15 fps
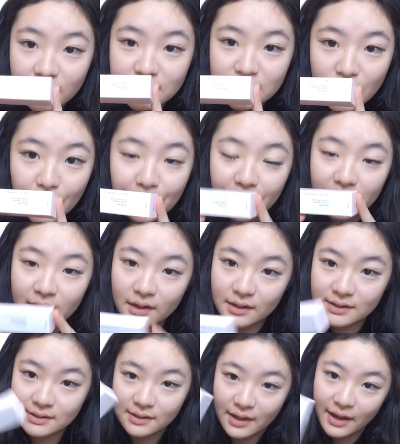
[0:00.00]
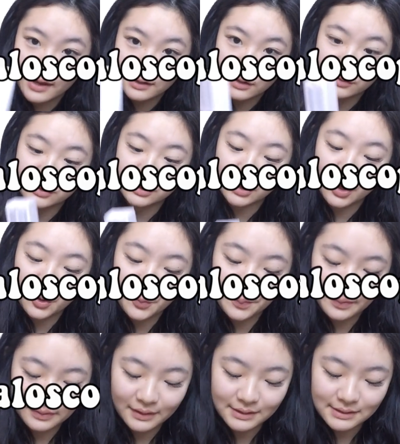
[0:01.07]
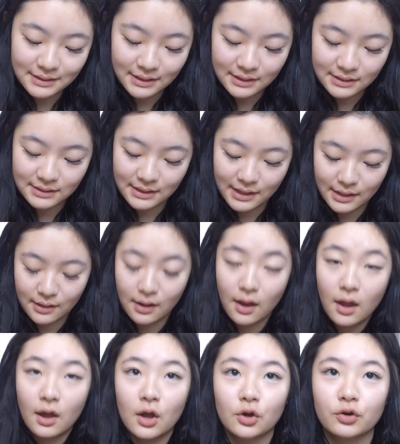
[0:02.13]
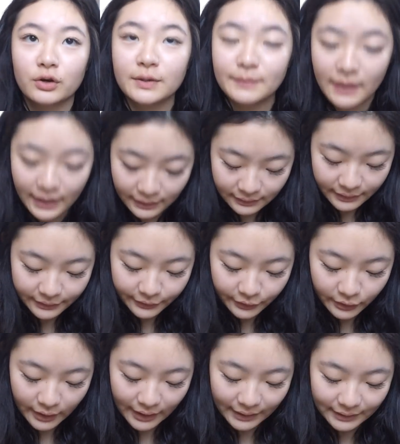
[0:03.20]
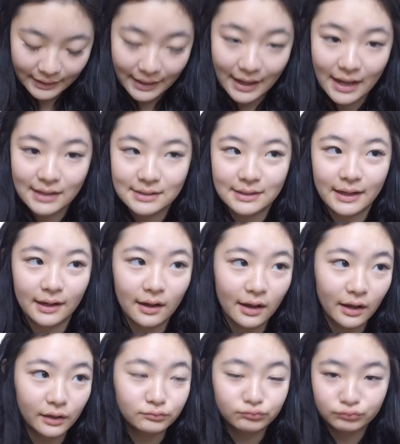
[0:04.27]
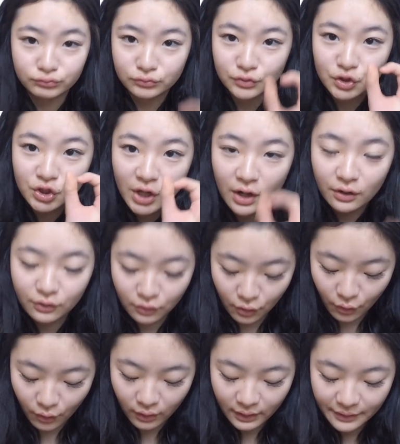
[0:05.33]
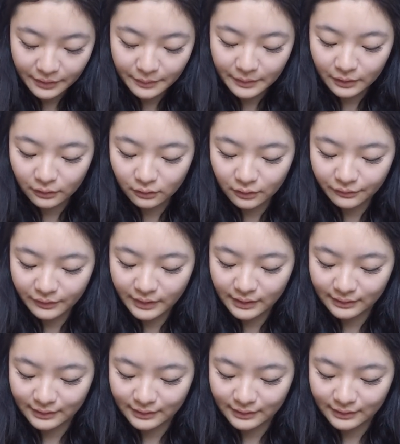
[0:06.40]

Next up is the Haloscope. This is a cream highlighter and it has like a gel core in the middle of